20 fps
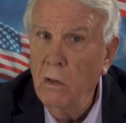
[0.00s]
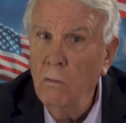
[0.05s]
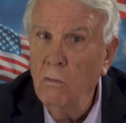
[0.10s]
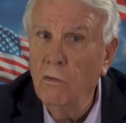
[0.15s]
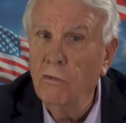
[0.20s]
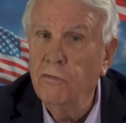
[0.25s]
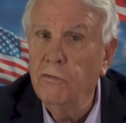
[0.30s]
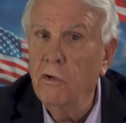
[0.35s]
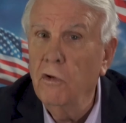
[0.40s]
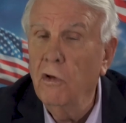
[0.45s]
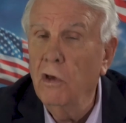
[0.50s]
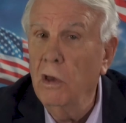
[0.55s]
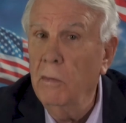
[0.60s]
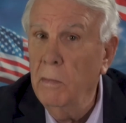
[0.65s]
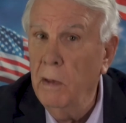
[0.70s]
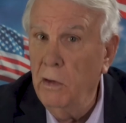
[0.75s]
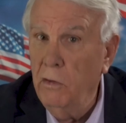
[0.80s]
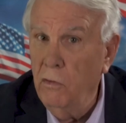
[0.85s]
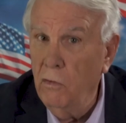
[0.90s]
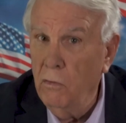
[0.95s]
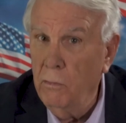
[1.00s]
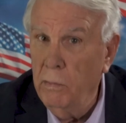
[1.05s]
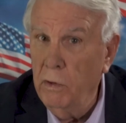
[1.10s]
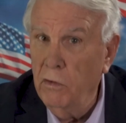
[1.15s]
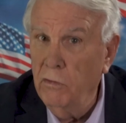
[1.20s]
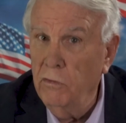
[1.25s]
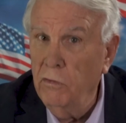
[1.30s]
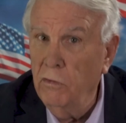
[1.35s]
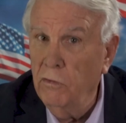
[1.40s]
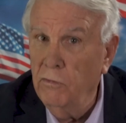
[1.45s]
will certainly make your
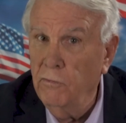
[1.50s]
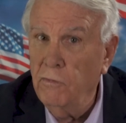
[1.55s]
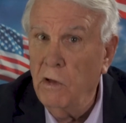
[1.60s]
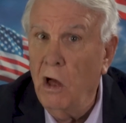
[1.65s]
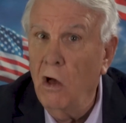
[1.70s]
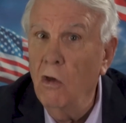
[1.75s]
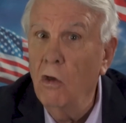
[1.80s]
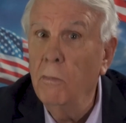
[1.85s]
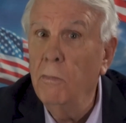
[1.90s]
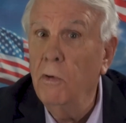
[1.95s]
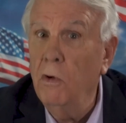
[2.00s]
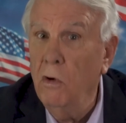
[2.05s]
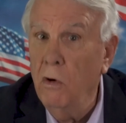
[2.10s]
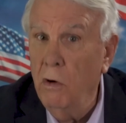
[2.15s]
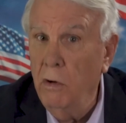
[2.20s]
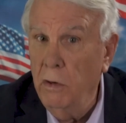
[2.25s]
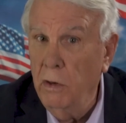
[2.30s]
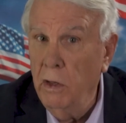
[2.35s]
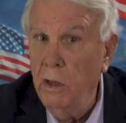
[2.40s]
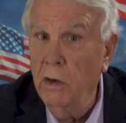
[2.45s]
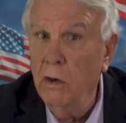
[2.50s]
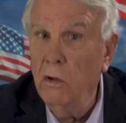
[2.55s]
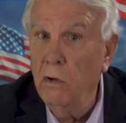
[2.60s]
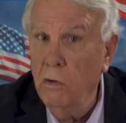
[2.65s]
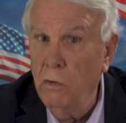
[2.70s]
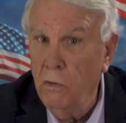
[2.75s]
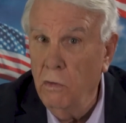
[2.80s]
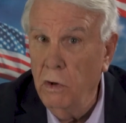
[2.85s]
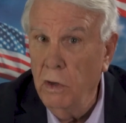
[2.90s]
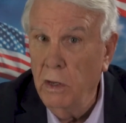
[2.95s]
business fall apart in a
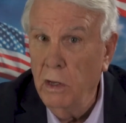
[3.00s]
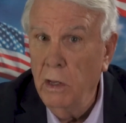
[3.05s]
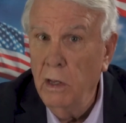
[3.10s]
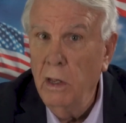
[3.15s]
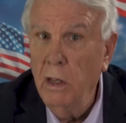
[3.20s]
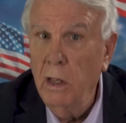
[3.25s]
hurry,